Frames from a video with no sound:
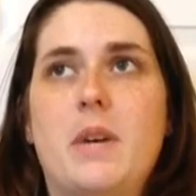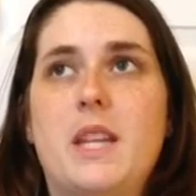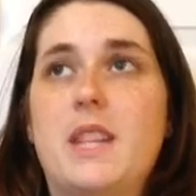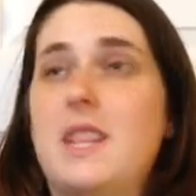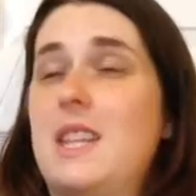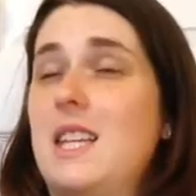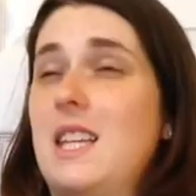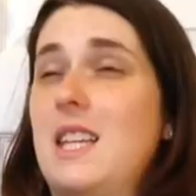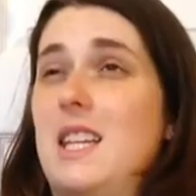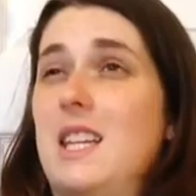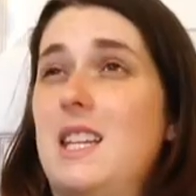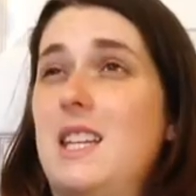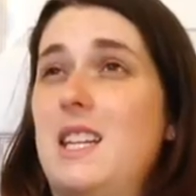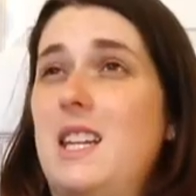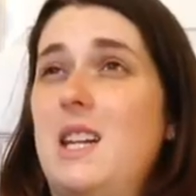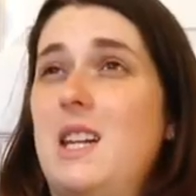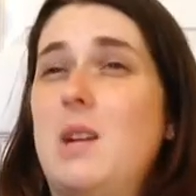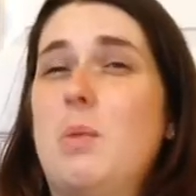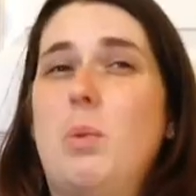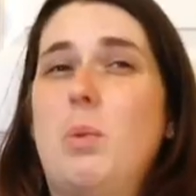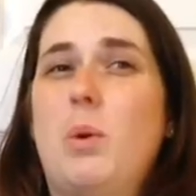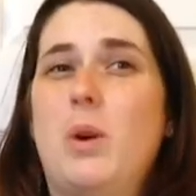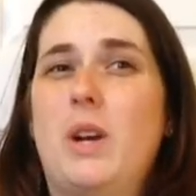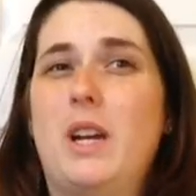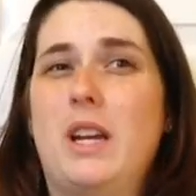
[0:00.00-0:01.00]
the
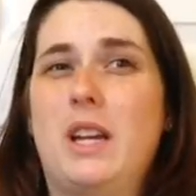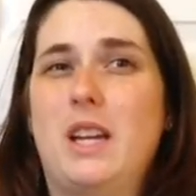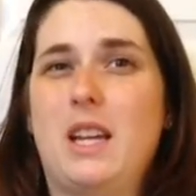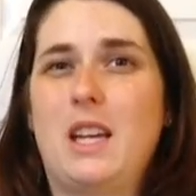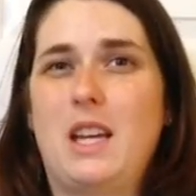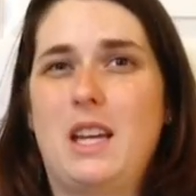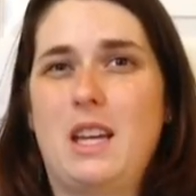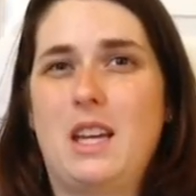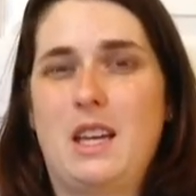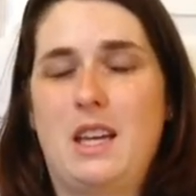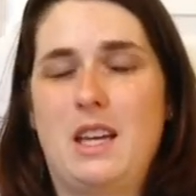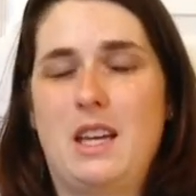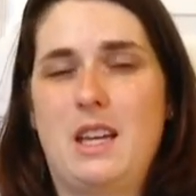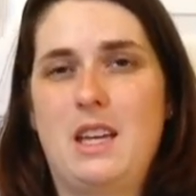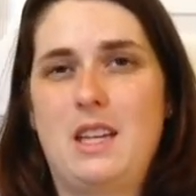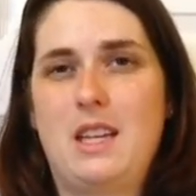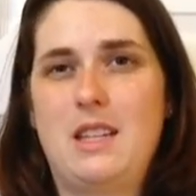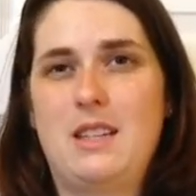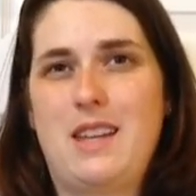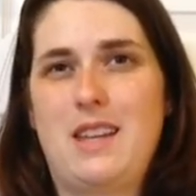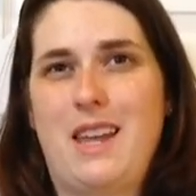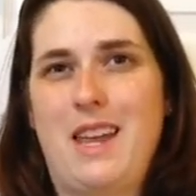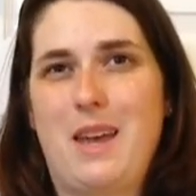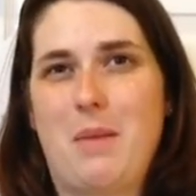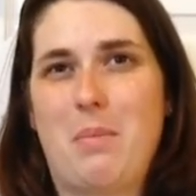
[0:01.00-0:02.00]
needlepoint
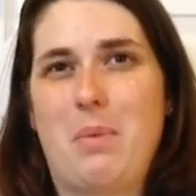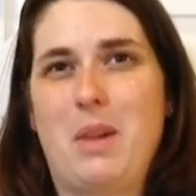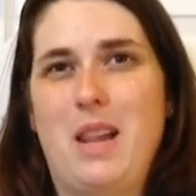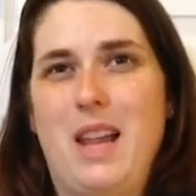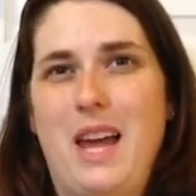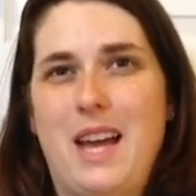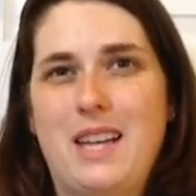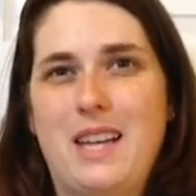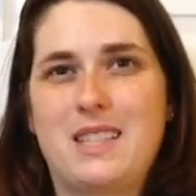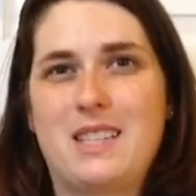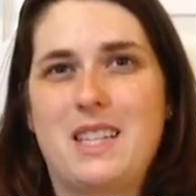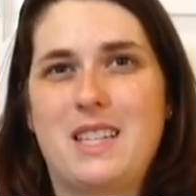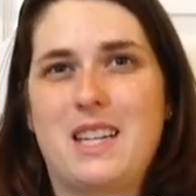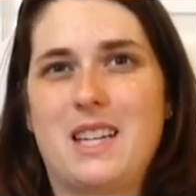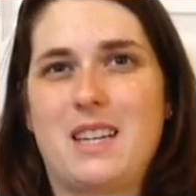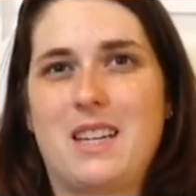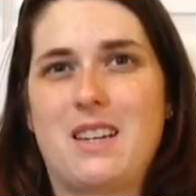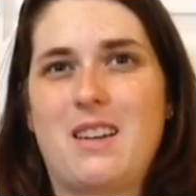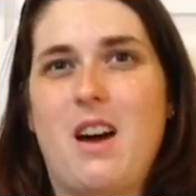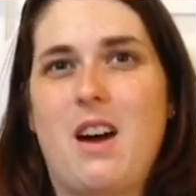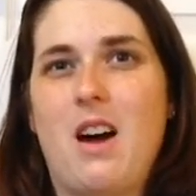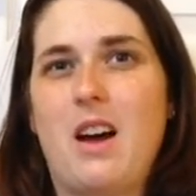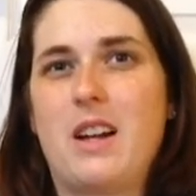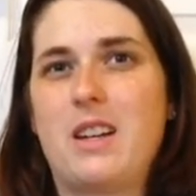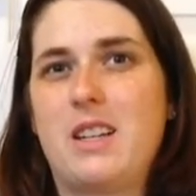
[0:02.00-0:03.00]
is like a plastic,
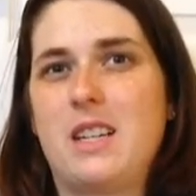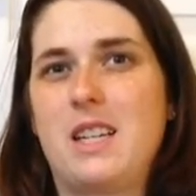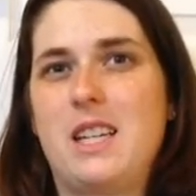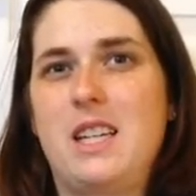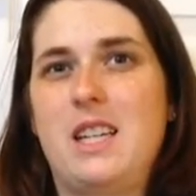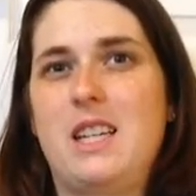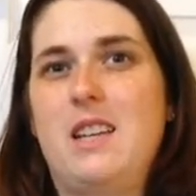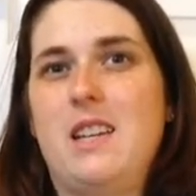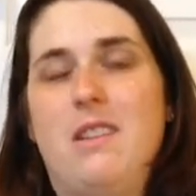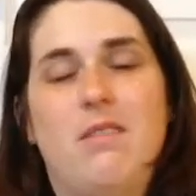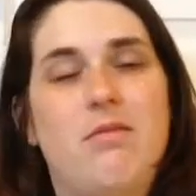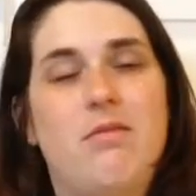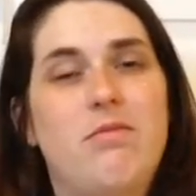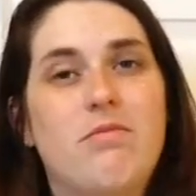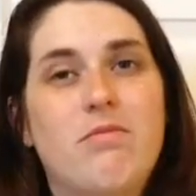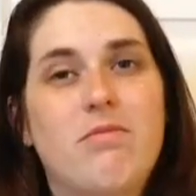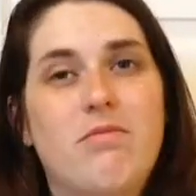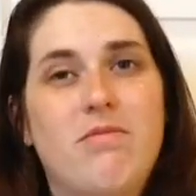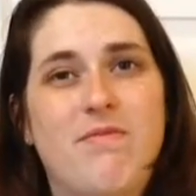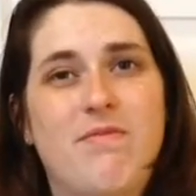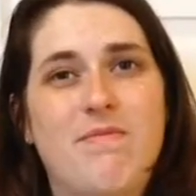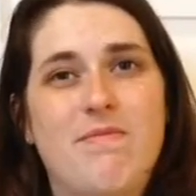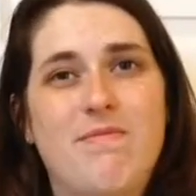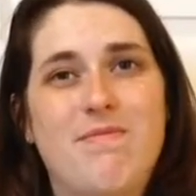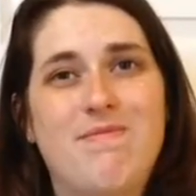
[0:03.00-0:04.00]
cottony,
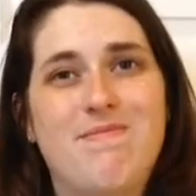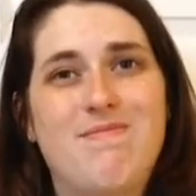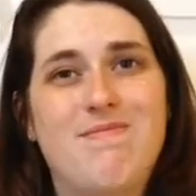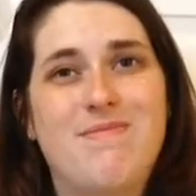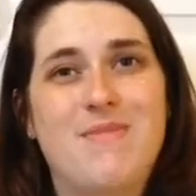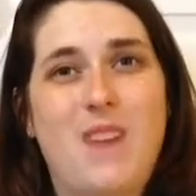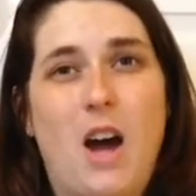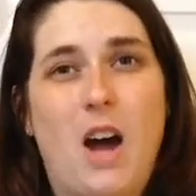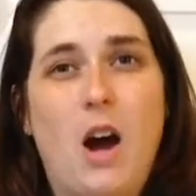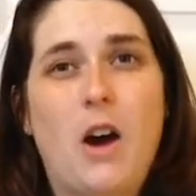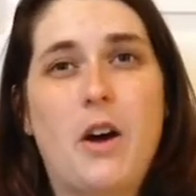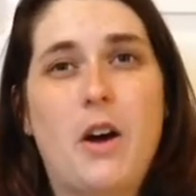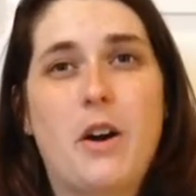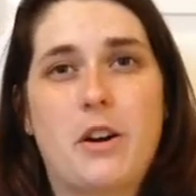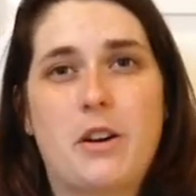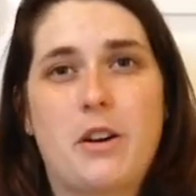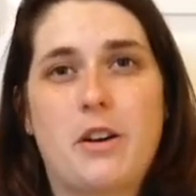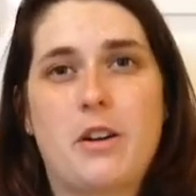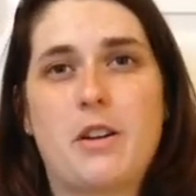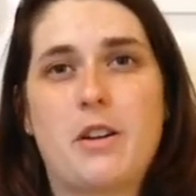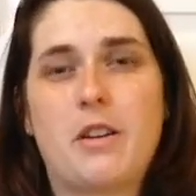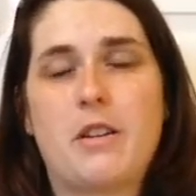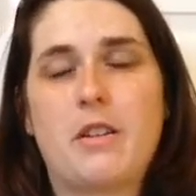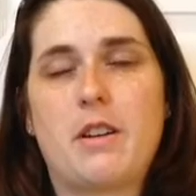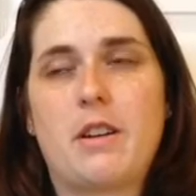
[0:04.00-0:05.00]

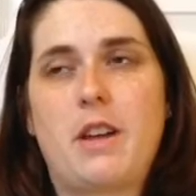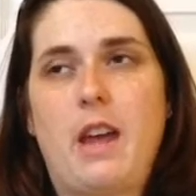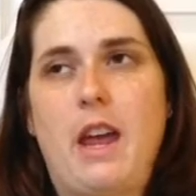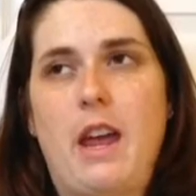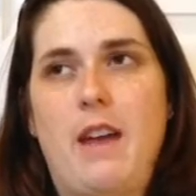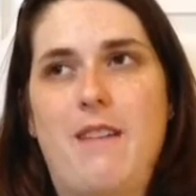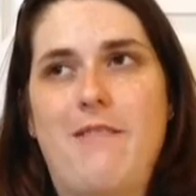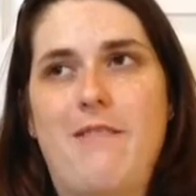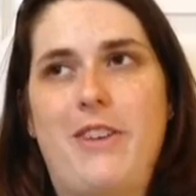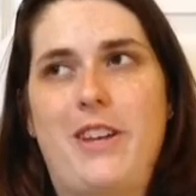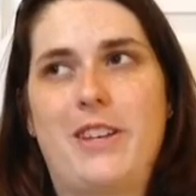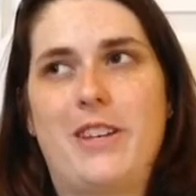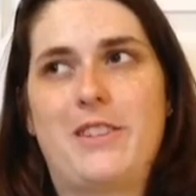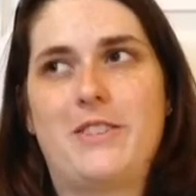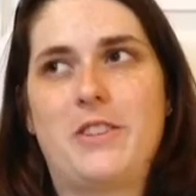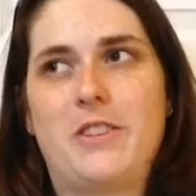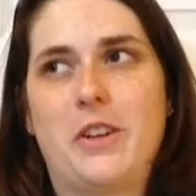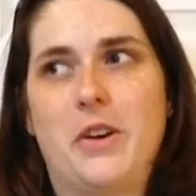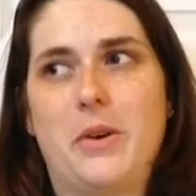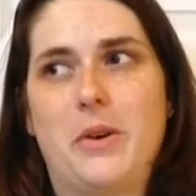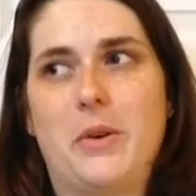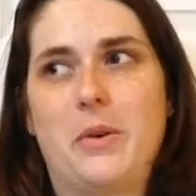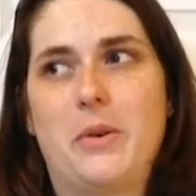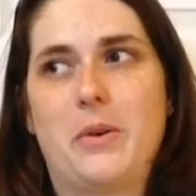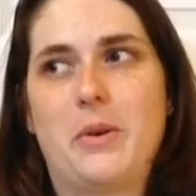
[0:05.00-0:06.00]
harder canvas,
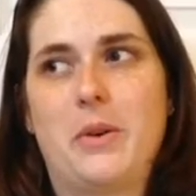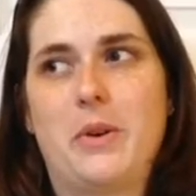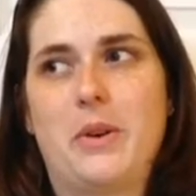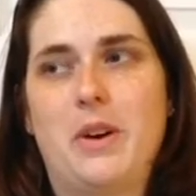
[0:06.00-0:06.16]
so